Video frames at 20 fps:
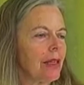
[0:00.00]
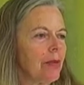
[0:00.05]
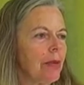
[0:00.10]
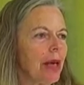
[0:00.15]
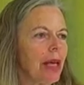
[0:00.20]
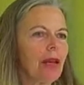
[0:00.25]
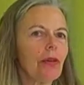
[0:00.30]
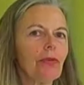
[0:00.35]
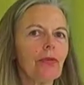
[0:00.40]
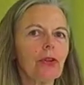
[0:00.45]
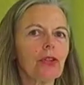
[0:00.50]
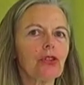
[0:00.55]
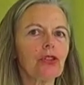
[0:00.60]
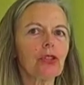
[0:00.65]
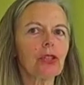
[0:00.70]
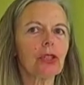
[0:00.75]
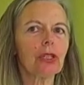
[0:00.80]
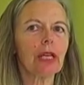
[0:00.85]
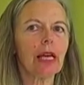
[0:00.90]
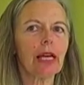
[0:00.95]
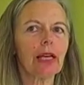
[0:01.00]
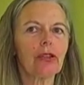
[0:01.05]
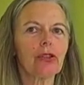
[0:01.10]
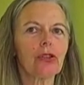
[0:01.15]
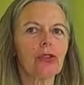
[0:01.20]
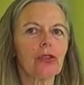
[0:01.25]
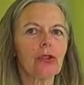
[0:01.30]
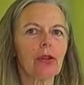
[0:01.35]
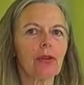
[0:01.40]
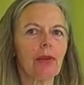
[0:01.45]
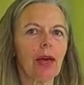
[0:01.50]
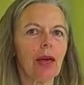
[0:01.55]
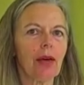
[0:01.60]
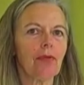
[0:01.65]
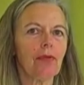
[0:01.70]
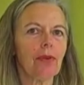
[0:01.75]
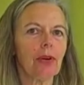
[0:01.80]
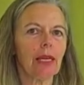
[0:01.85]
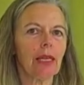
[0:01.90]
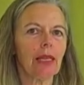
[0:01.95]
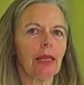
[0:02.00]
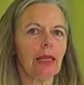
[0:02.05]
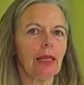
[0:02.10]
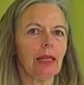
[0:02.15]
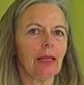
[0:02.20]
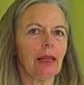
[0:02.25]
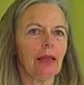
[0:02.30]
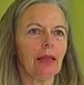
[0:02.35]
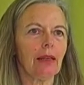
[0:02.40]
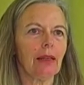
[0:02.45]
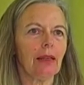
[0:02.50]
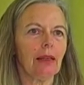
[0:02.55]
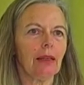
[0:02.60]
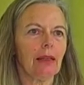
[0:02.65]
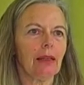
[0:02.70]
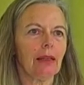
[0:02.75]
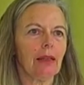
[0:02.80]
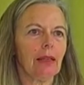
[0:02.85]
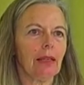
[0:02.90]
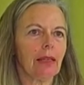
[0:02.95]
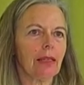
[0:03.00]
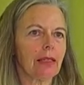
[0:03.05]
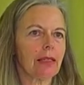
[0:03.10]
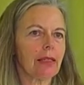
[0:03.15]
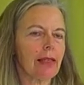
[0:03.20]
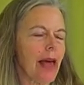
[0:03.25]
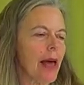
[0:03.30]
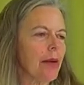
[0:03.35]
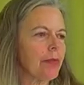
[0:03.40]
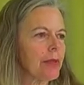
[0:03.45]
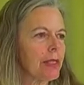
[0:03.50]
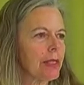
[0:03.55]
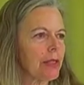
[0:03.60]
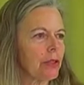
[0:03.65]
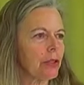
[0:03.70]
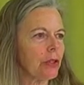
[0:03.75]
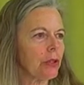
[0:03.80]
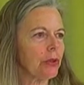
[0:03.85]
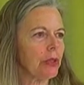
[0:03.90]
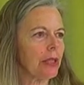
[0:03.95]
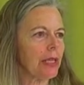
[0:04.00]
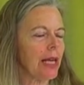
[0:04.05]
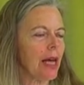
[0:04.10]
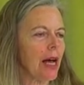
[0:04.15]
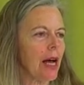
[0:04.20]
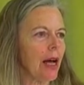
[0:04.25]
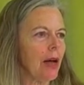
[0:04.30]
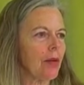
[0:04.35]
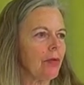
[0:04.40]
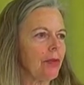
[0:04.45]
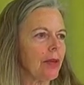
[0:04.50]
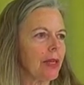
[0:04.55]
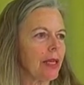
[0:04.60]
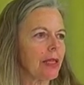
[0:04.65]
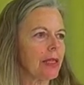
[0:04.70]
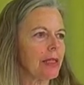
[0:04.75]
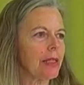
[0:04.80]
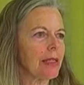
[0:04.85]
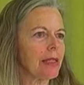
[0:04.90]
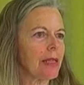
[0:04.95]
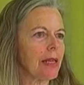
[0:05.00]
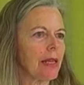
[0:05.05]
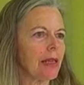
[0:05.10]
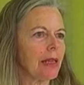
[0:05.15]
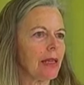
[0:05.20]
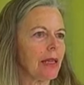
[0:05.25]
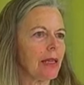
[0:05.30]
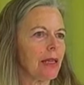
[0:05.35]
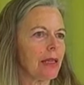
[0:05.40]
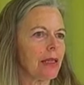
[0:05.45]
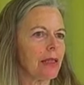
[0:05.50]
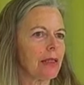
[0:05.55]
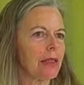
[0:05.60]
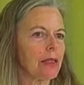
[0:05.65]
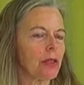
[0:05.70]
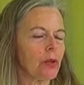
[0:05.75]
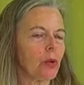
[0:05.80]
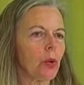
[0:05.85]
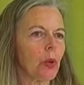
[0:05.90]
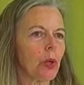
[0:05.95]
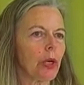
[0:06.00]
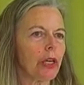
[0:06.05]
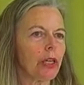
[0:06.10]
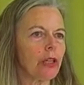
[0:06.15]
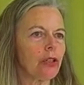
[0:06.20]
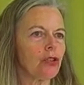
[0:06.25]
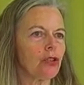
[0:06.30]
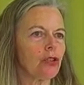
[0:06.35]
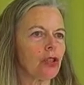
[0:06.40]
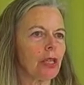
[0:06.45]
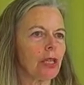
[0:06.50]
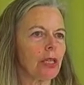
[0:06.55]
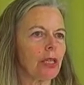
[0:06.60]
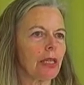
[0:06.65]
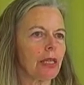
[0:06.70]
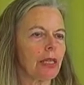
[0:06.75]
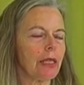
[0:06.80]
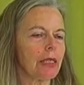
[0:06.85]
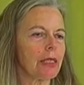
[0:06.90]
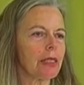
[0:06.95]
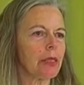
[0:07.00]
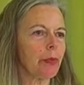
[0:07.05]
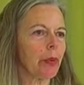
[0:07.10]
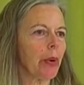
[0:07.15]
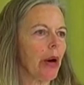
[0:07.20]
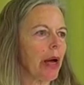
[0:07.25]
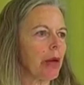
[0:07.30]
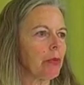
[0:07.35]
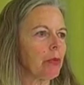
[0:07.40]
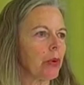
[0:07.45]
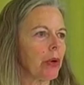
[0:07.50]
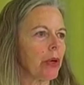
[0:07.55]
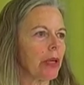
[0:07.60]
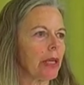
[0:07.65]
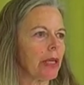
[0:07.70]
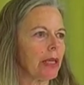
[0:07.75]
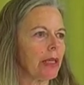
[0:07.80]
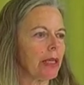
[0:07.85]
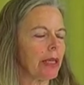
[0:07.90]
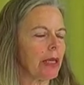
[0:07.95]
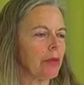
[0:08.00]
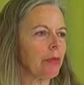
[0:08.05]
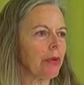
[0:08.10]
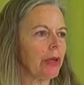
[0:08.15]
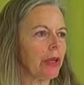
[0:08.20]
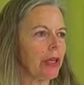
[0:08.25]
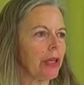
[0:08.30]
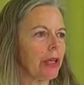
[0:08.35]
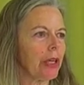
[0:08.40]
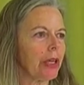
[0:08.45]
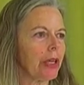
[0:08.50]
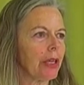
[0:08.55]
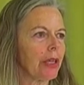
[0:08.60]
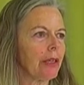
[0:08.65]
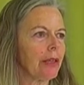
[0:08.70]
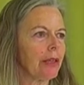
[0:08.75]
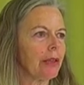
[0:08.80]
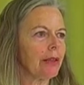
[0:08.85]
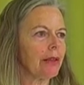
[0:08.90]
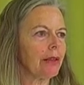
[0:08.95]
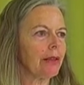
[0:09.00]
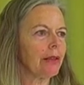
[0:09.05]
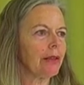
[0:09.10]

The beneficial nature of everything, it's absolutely obvious in that its origin is primordially pure.